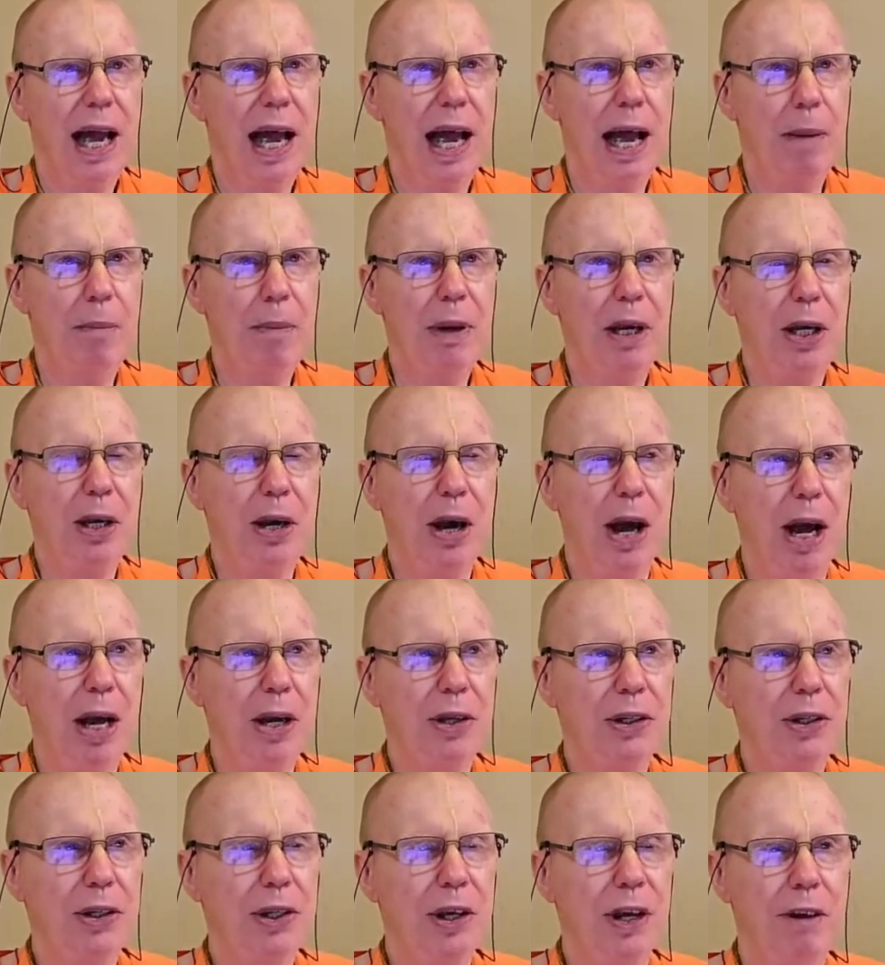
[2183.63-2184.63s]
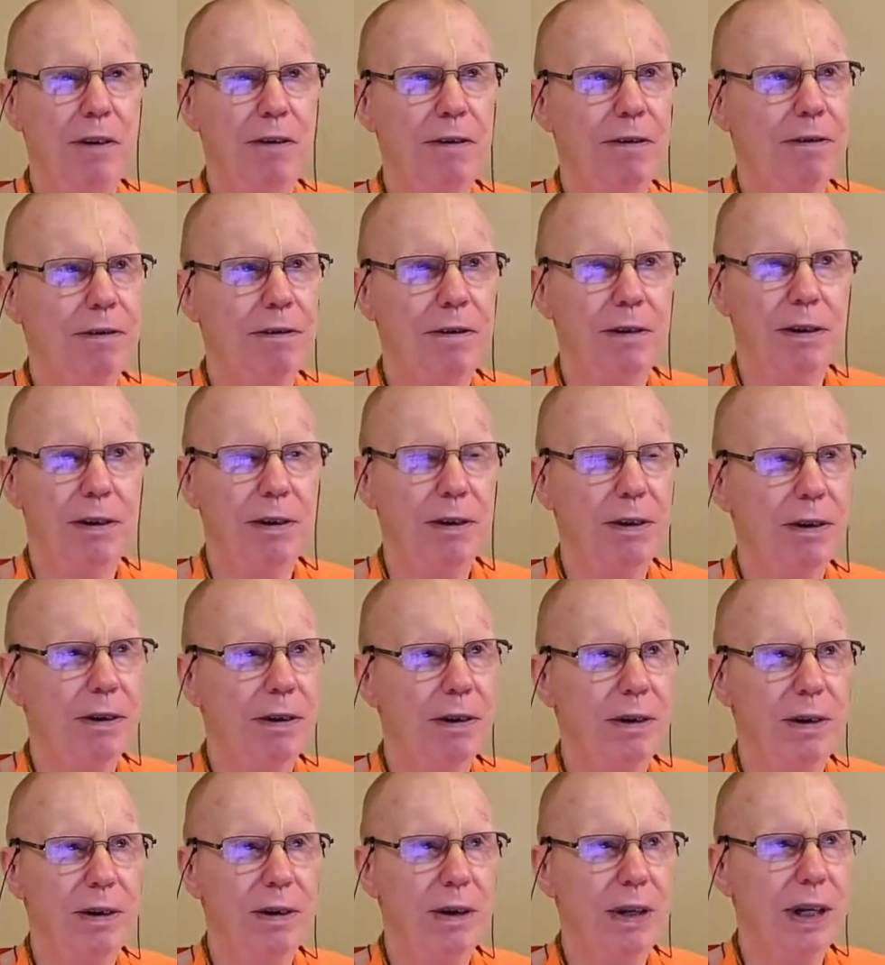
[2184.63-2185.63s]
because of
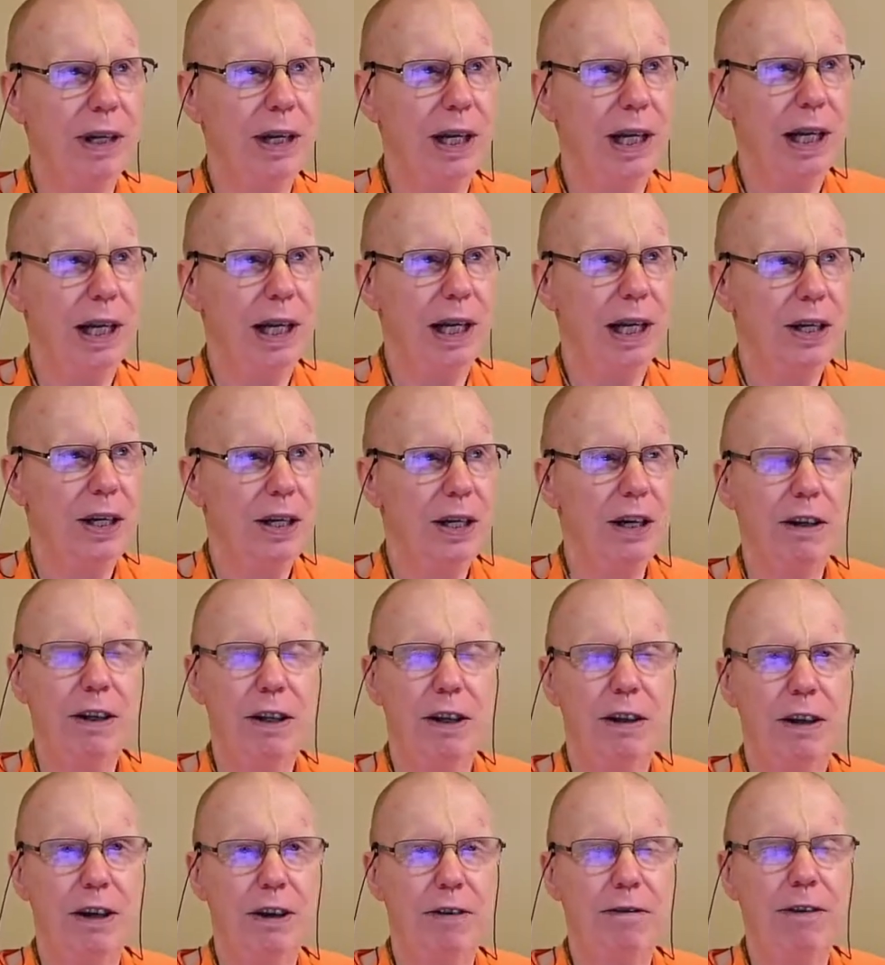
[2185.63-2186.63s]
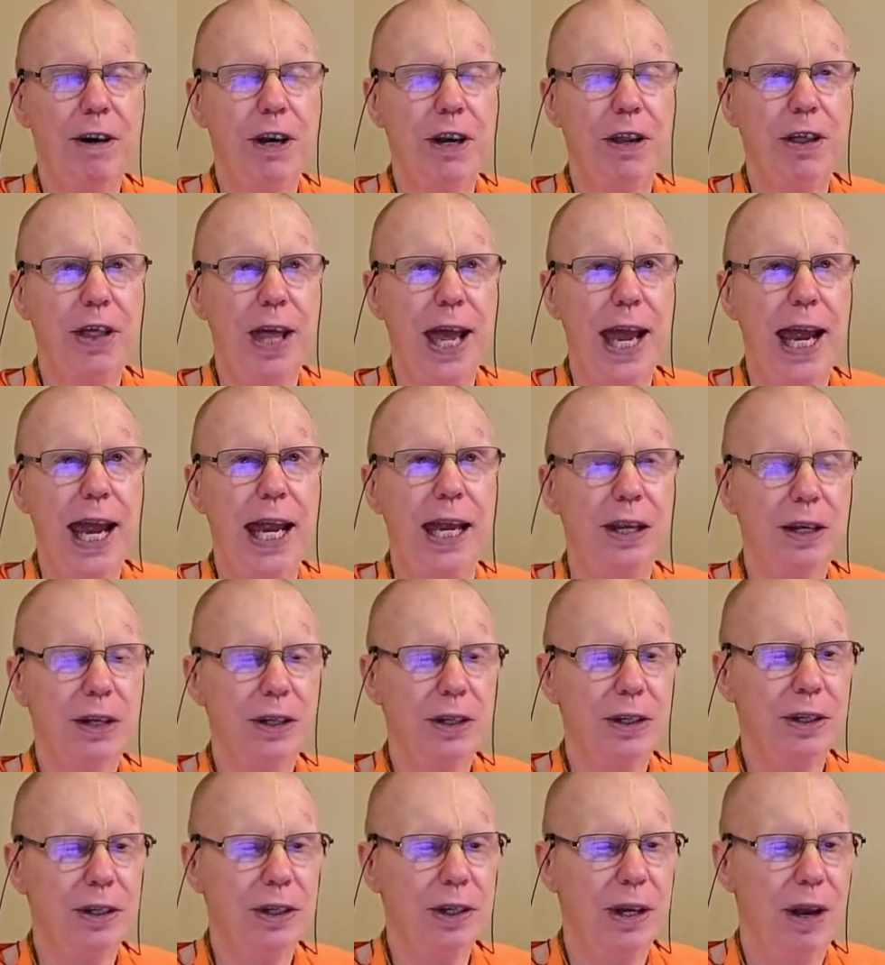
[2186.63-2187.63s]
different
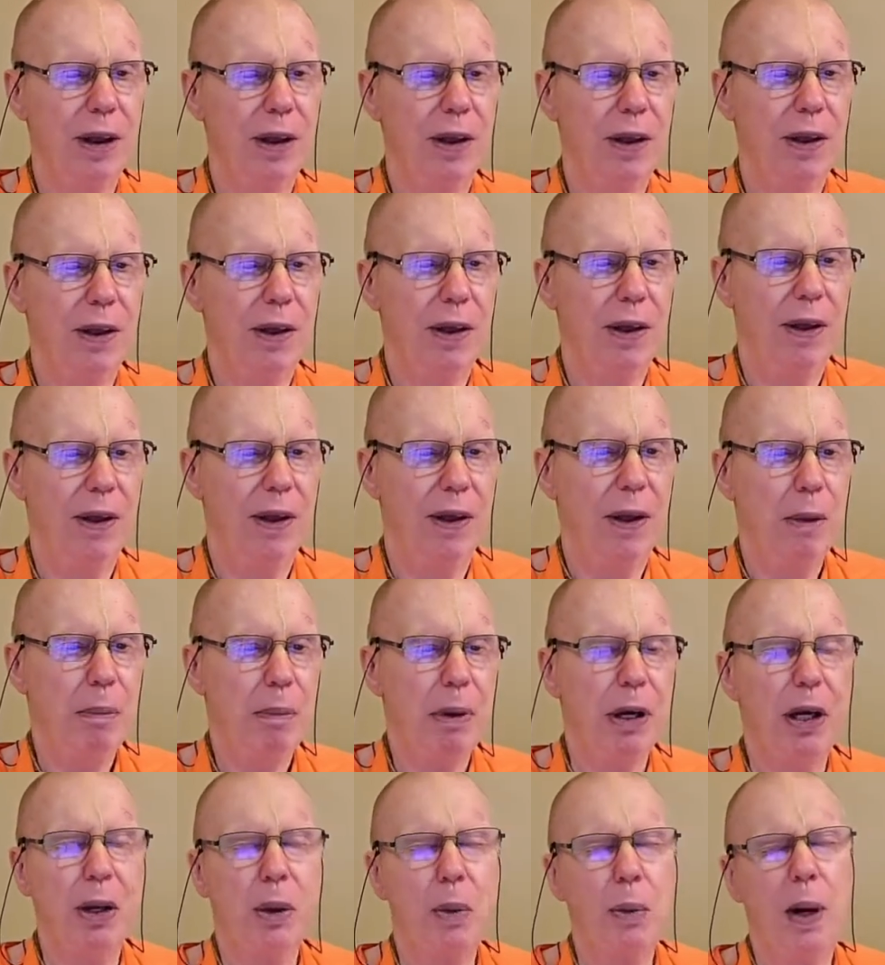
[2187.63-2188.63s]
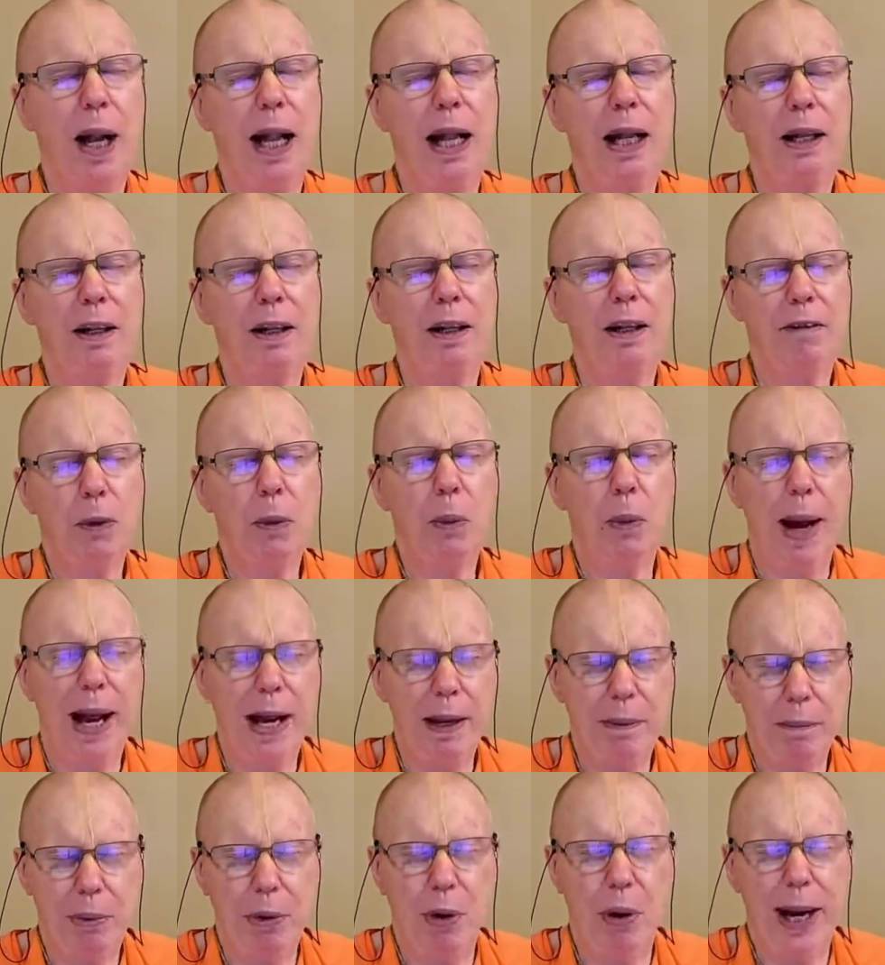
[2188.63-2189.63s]
things, one
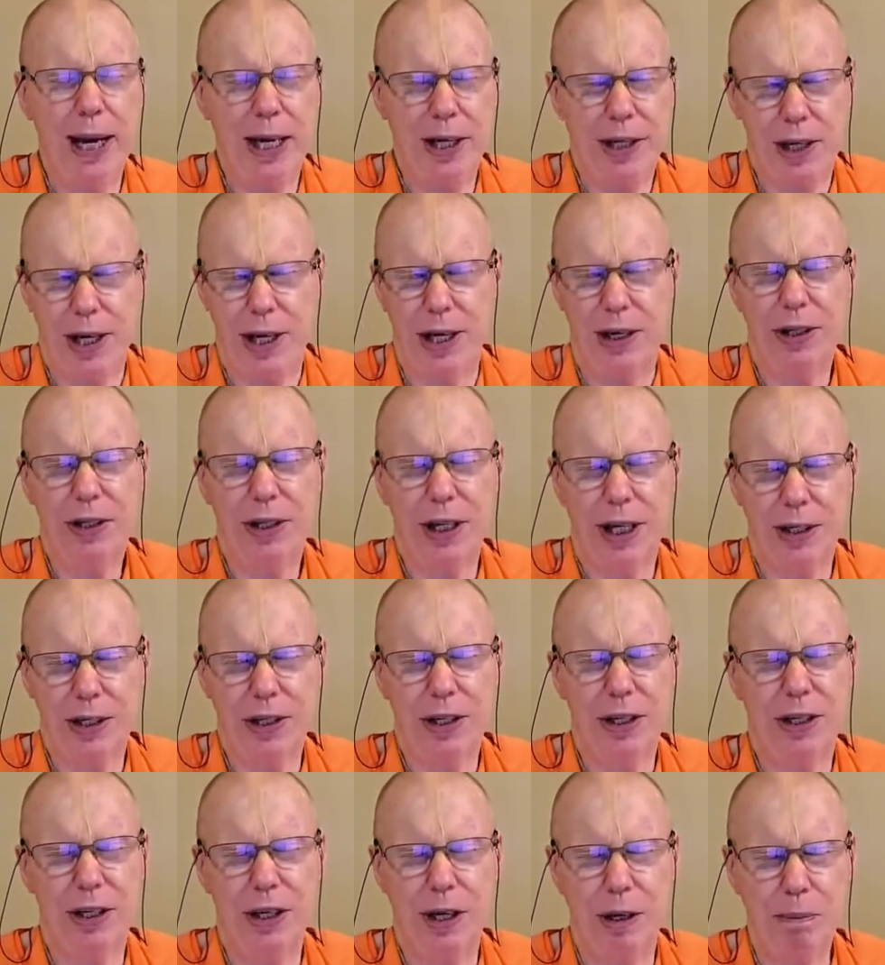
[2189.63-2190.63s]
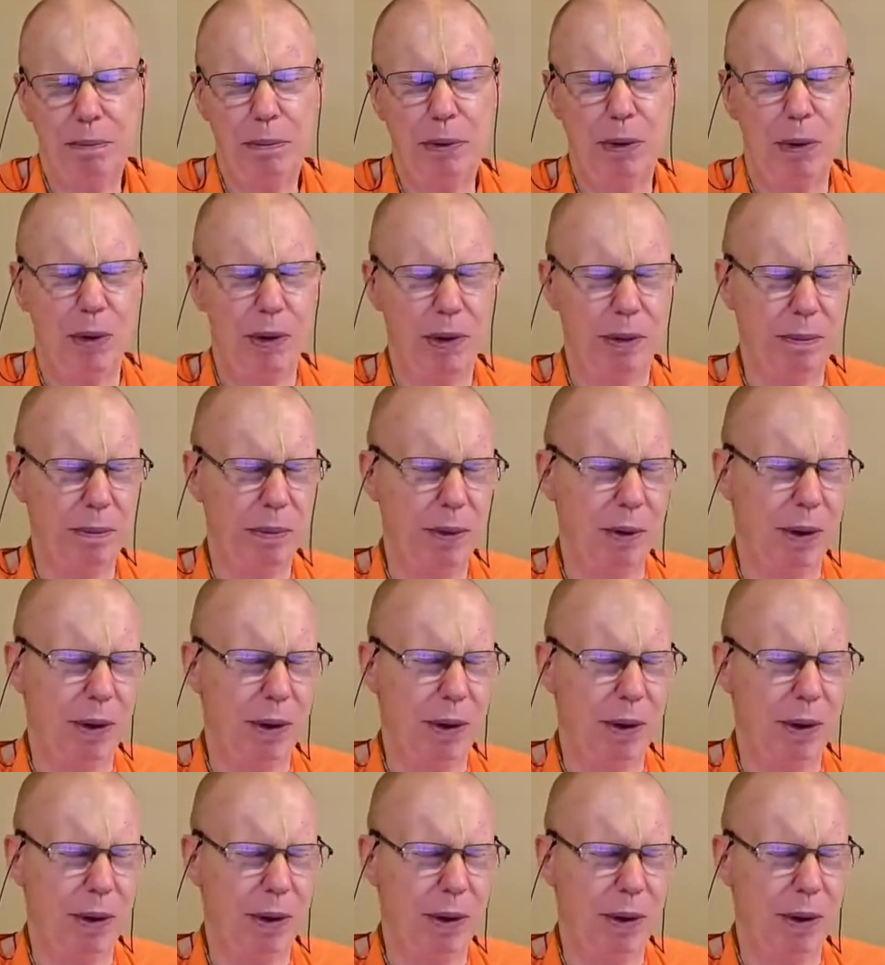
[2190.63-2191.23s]
point is, this is an important point,